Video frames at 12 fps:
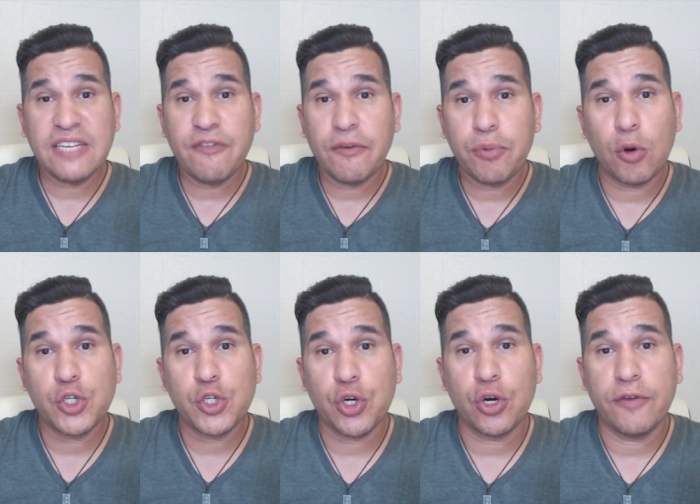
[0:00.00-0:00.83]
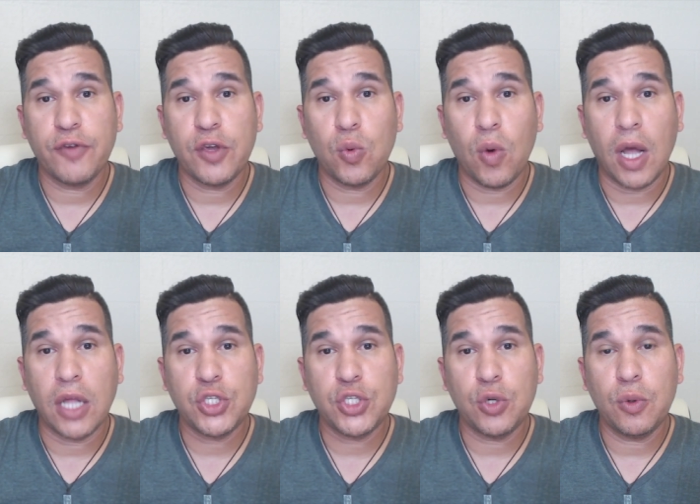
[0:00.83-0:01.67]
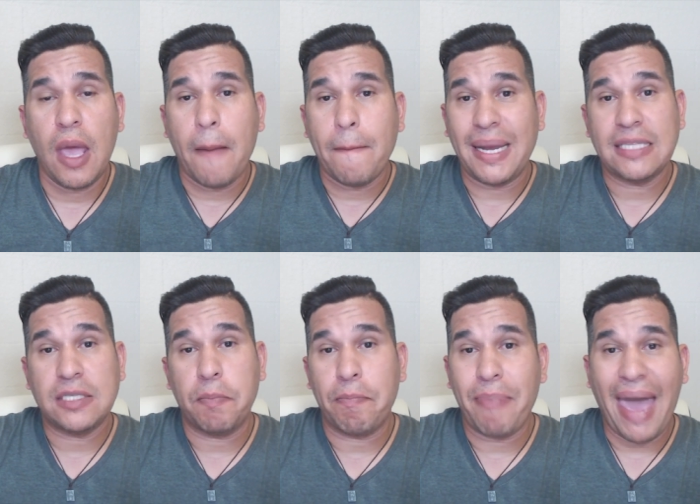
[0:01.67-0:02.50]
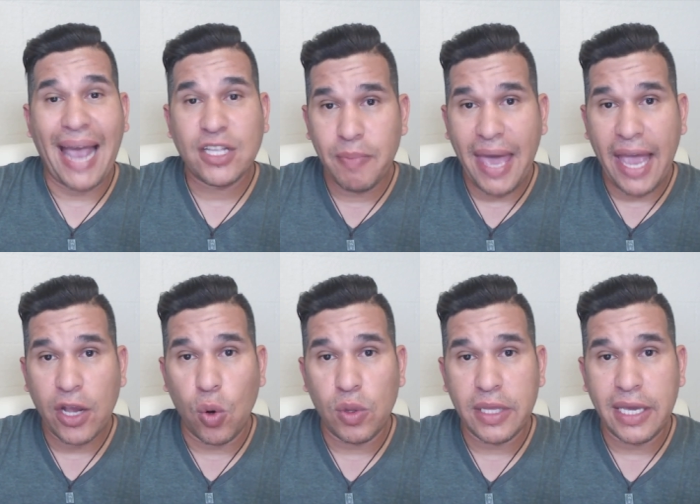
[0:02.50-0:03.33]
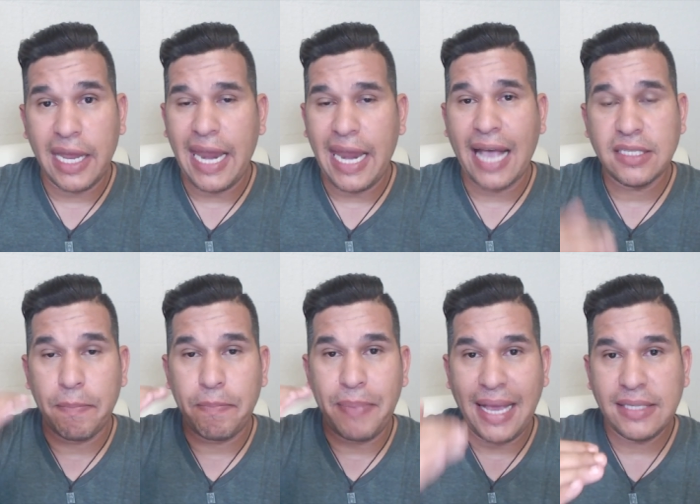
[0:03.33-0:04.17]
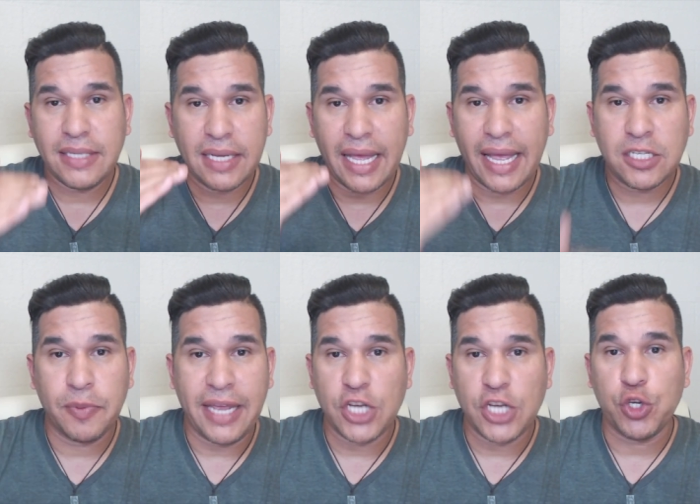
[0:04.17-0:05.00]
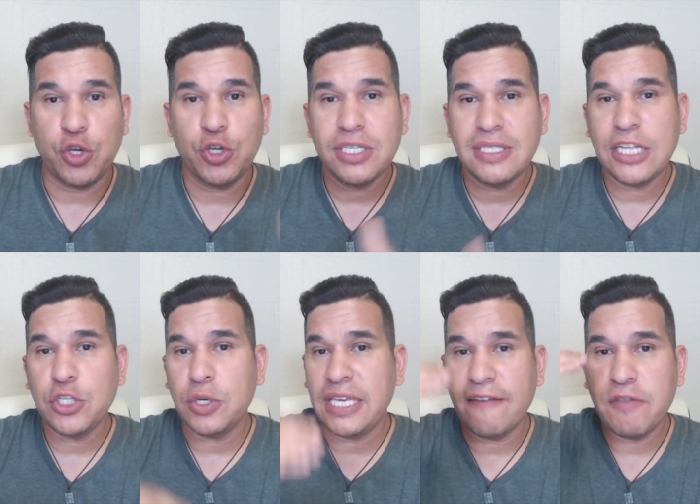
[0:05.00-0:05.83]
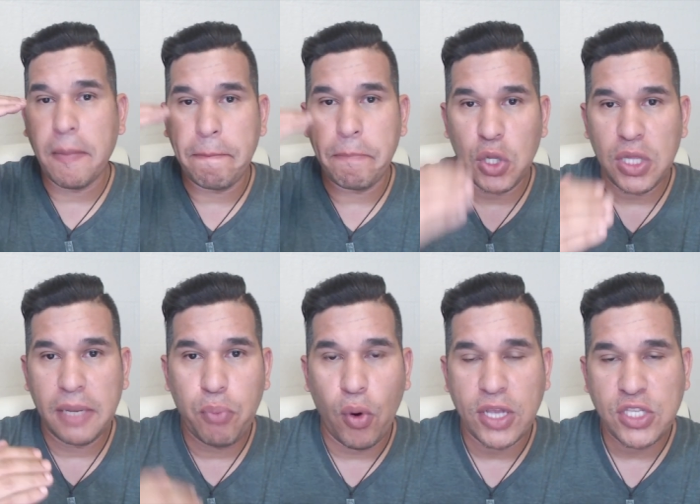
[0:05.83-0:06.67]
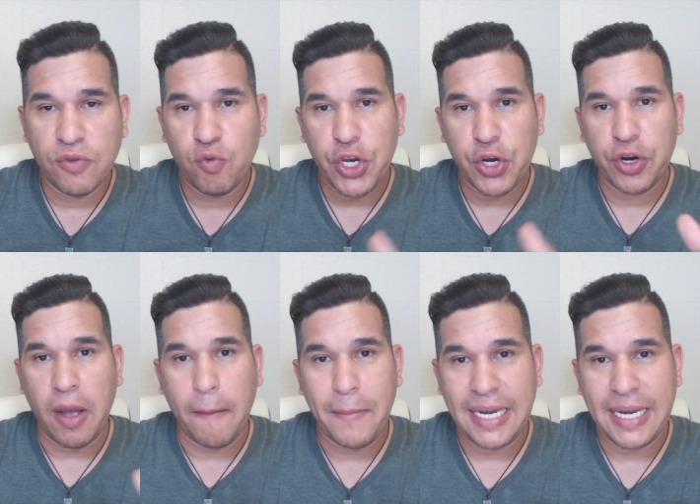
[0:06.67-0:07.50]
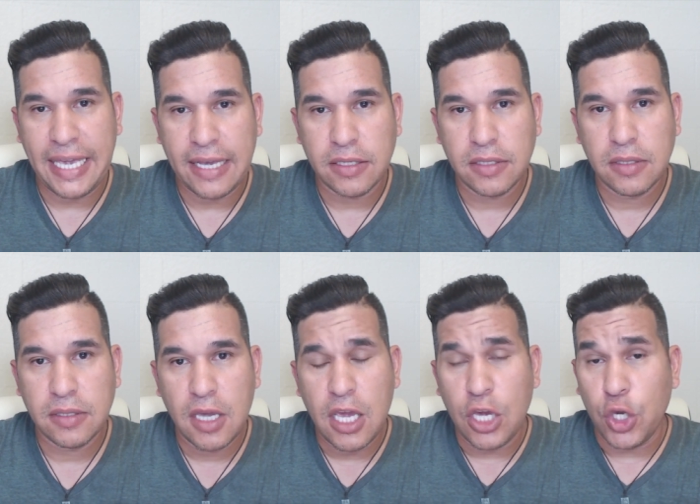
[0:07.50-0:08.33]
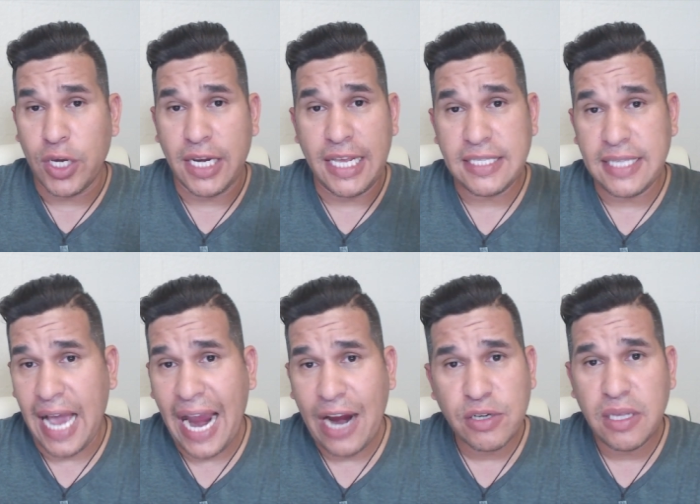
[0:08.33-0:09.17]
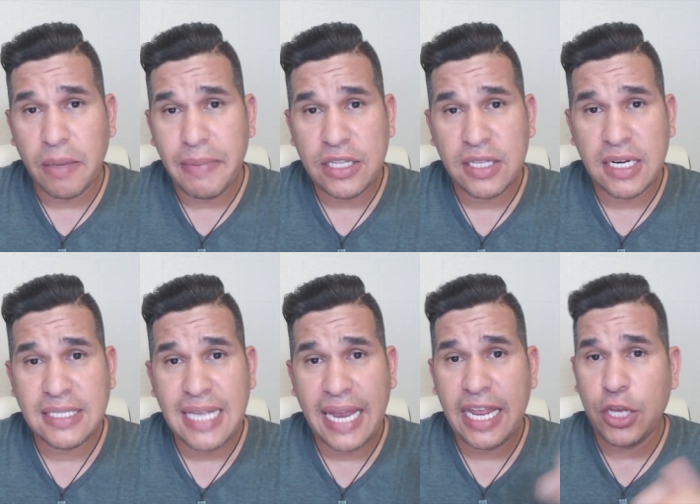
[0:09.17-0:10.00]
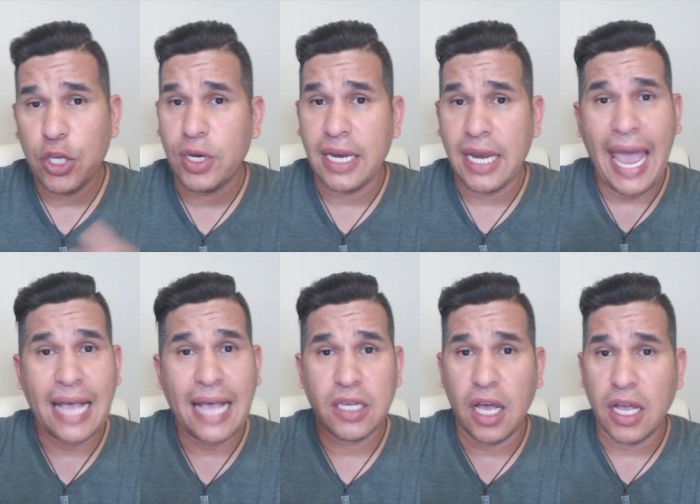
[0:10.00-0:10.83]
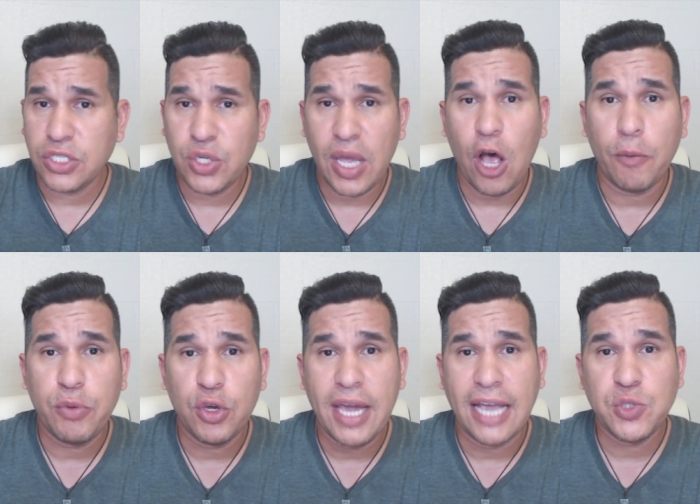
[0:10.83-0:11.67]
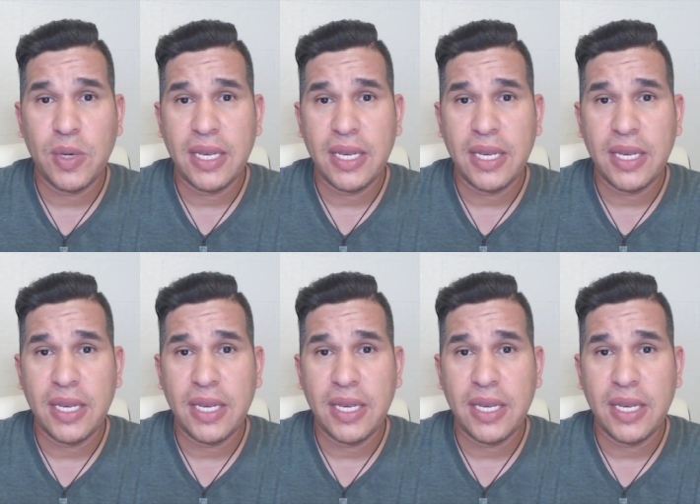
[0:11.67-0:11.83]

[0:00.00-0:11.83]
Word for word: of a brochure if you want to, but it's back-to-back only and it has the basic explanation. You just need to give the bullet points of what your company is. You can easily hire somebody to design it. You can ask us to help you guys with